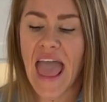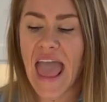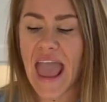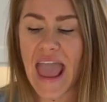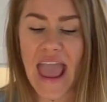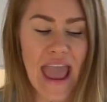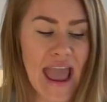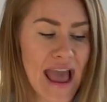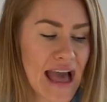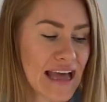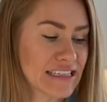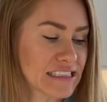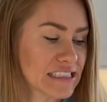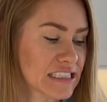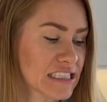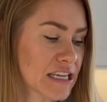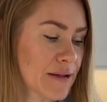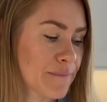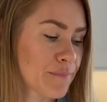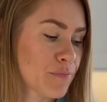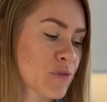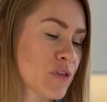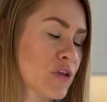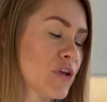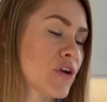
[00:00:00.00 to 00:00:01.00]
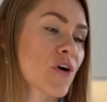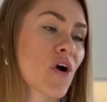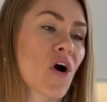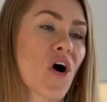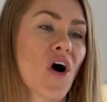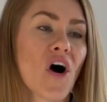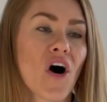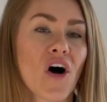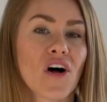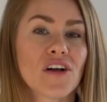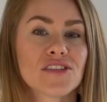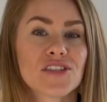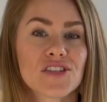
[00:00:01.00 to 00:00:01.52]
And you're
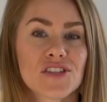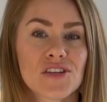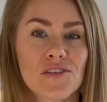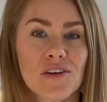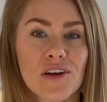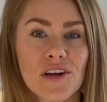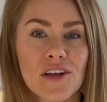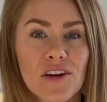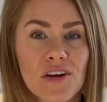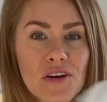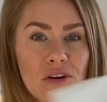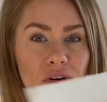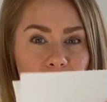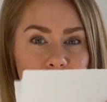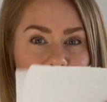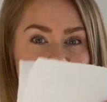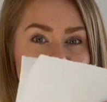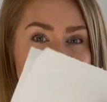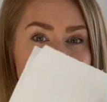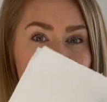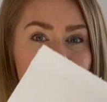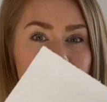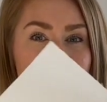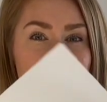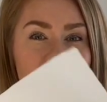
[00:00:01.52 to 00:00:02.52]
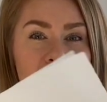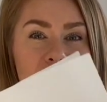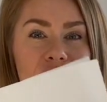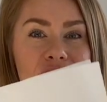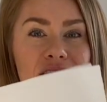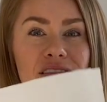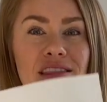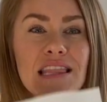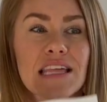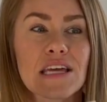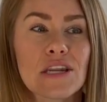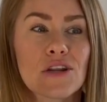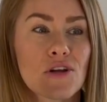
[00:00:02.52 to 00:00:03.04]
also gonna grab a
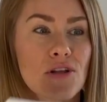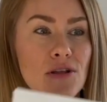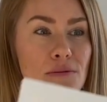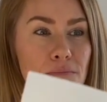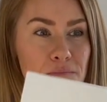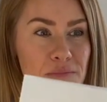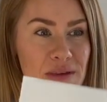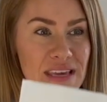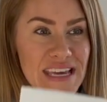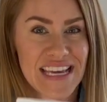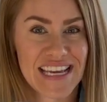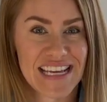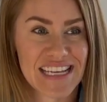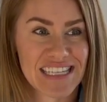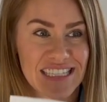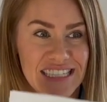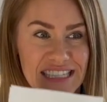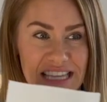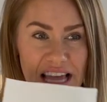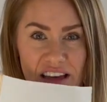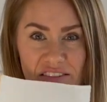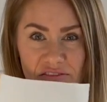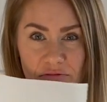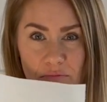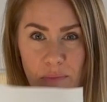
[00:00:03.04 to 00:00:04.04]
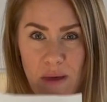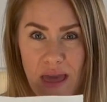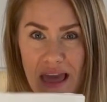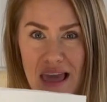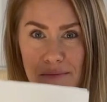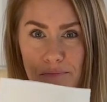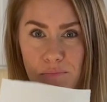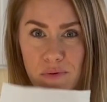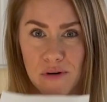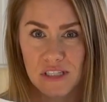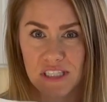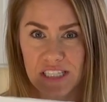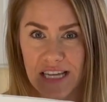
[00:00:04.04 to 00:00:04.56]
little piece of
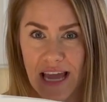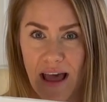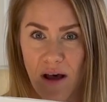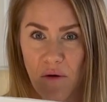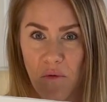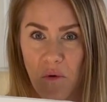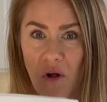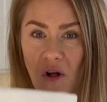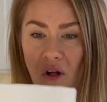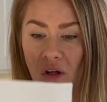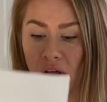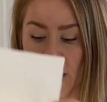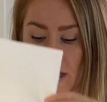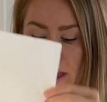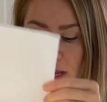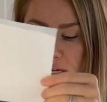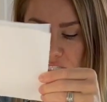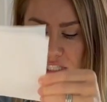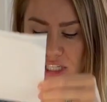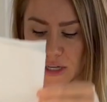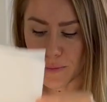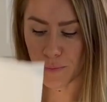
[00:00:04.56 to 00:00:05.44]
paper towel to